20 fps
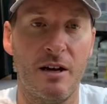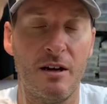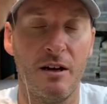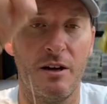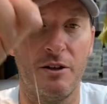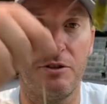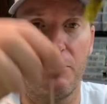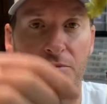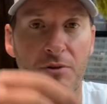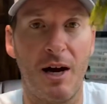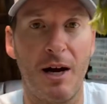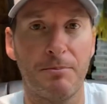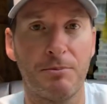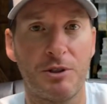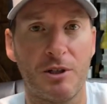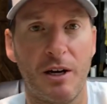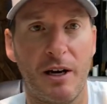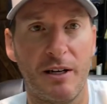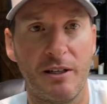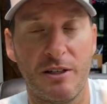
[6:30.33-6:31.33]
A drop
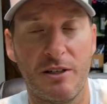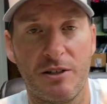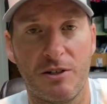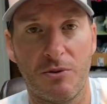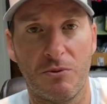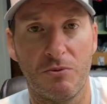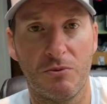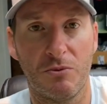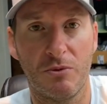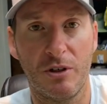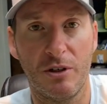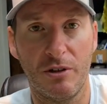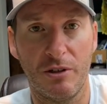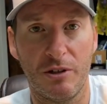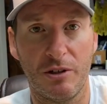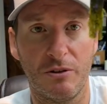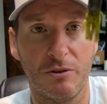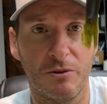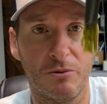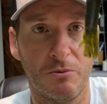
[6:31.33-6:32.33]
shot is a really
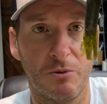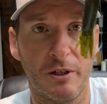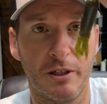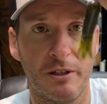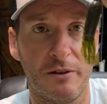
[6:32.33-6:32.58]
good way